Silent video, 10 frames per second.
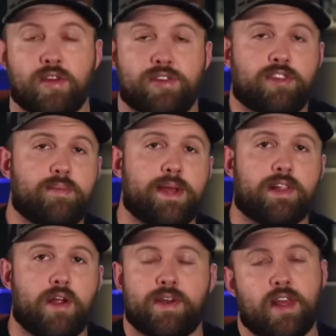So just to be
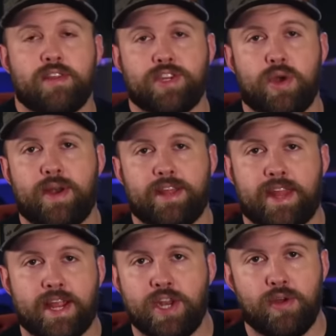clear, it doesn't do
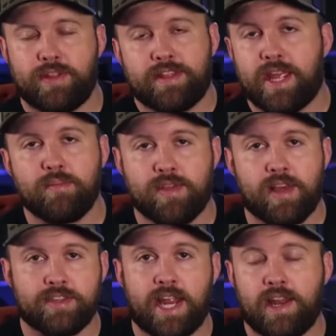anything new that the M
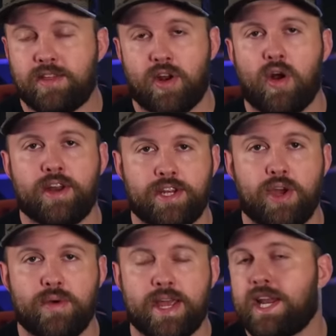sixteen isn't already
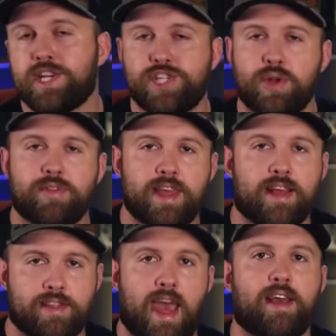doing, and it shoots the
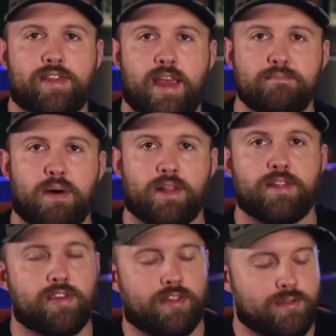exact same
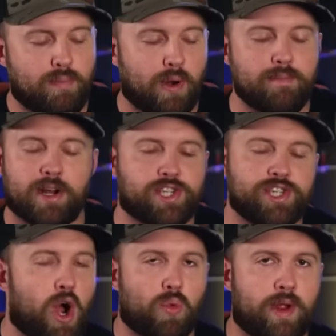bullet. So there's pretty much
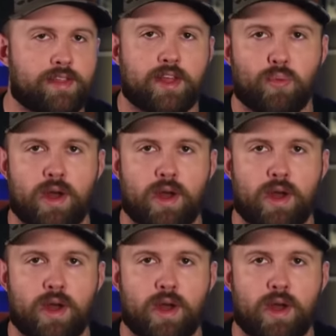no reason